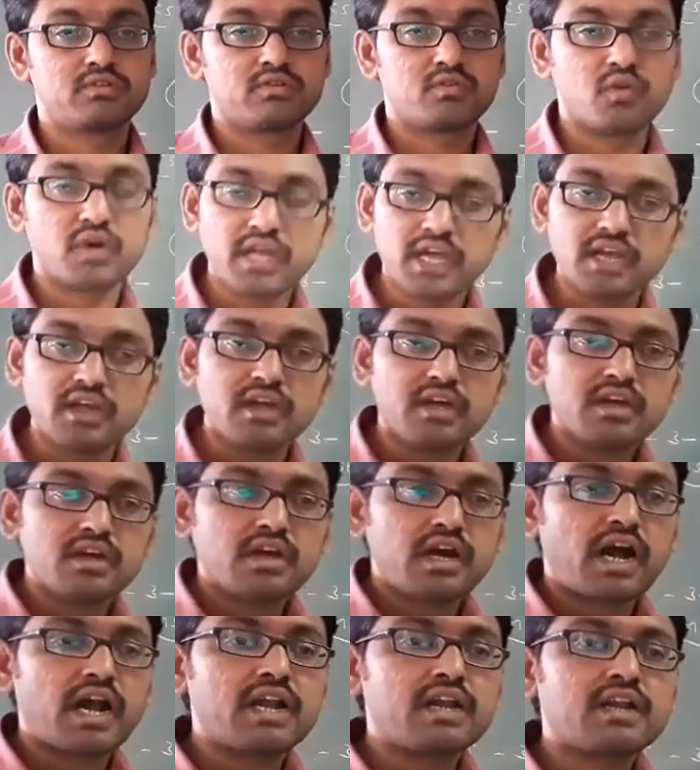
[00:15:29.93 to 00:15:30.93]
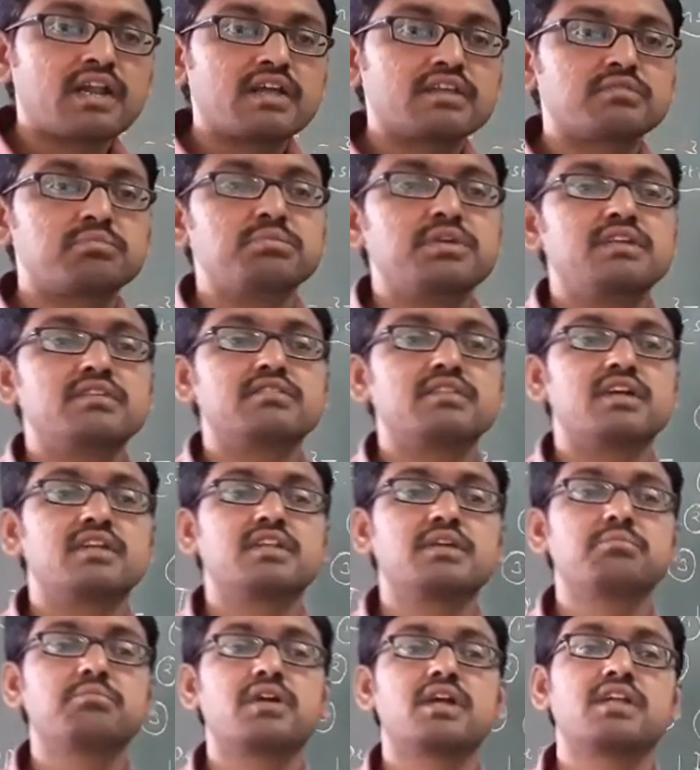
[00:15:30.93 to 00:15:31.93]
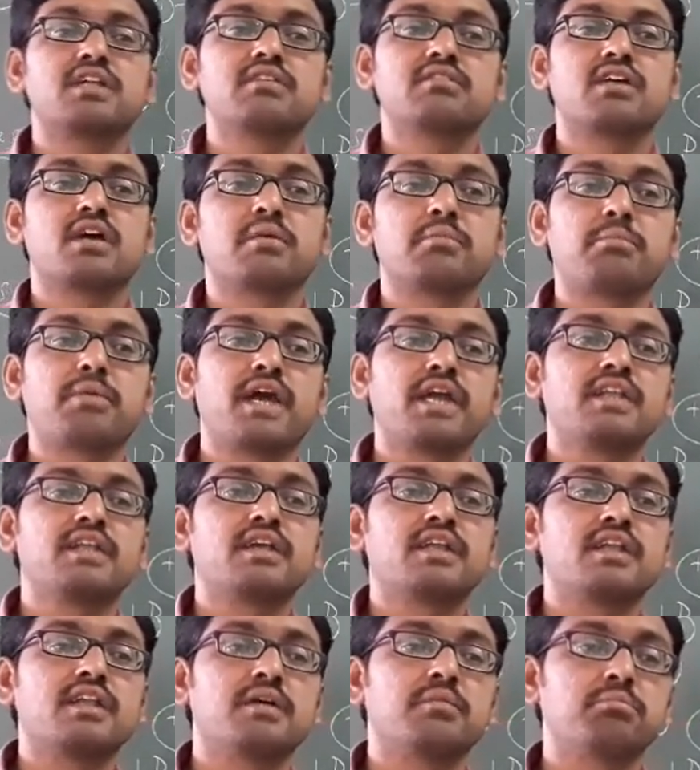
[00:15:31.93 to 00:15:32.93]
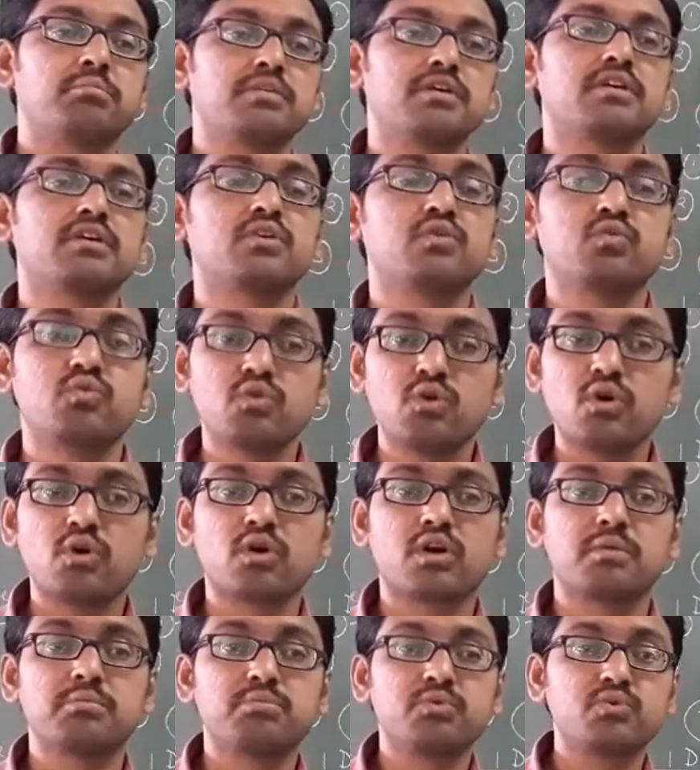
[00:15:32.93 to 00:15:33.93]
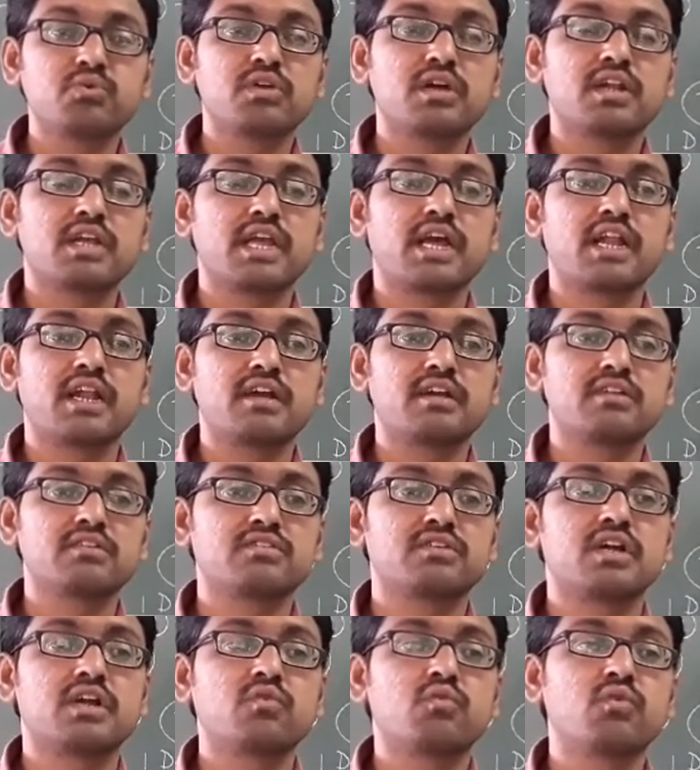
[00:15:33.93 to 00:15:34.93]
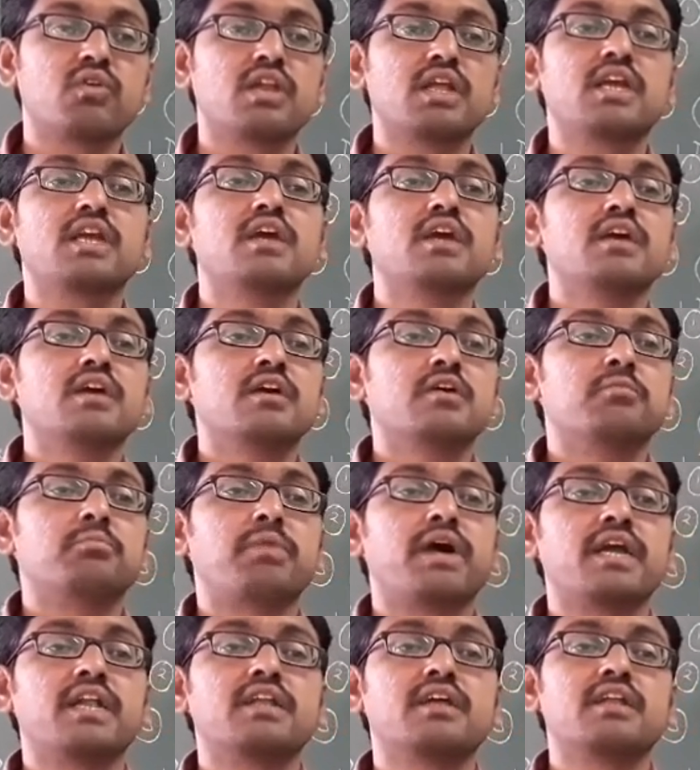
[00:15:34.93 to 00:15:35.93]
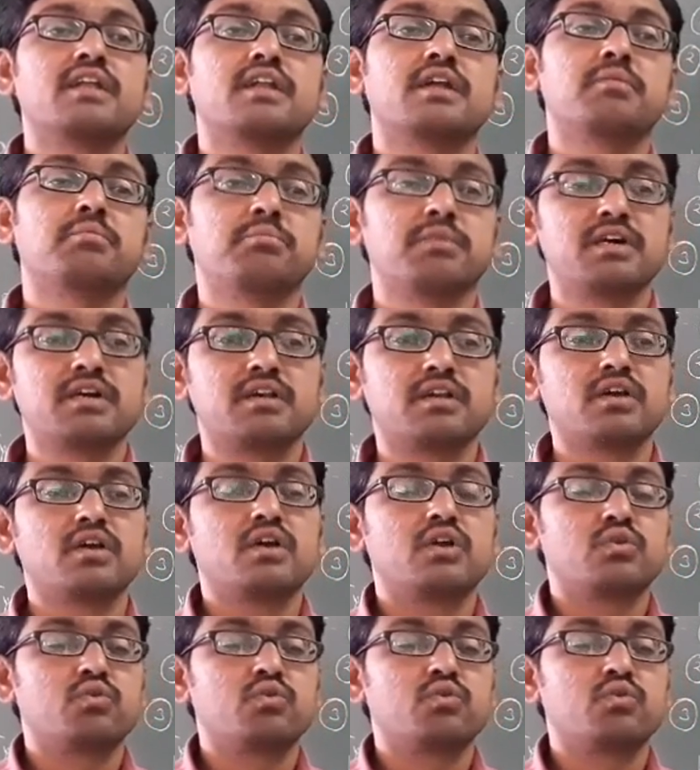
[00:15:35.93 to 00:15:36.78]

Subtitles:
Okay, address means nothing but these are a binary number. You know, computer can understand only binary number.